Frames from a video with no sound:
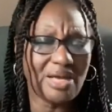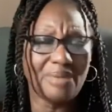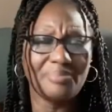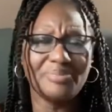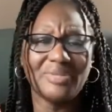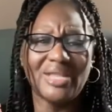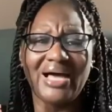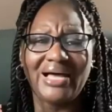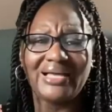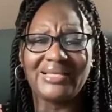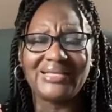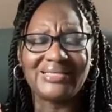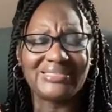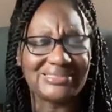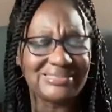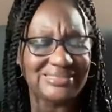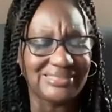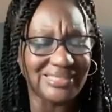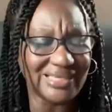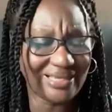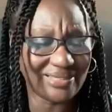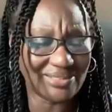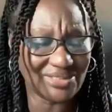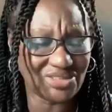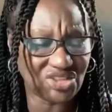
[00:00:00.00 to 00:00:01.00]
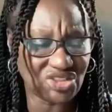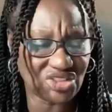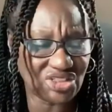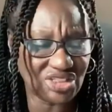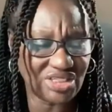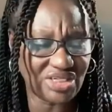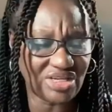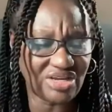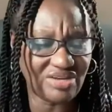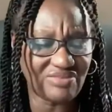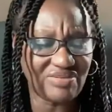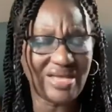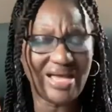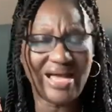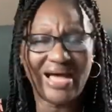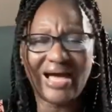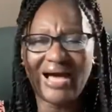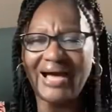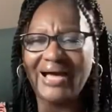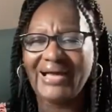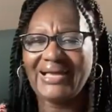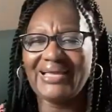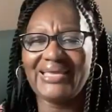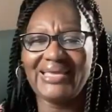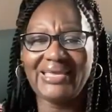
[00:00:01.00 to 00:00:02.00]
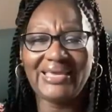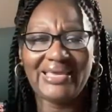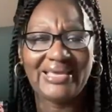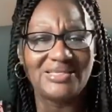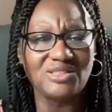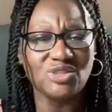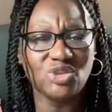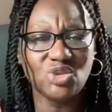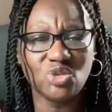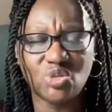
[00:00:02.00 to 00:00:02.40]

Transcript: I'm not intelligent enough. I can't